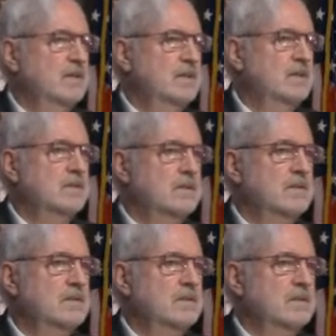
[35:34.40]

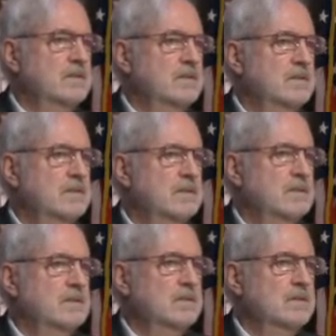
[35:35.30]

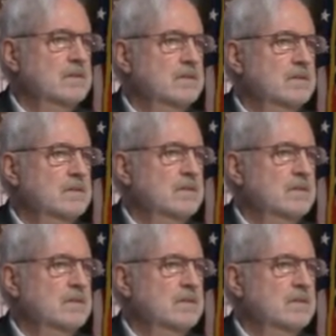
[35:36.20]
Nothing is said.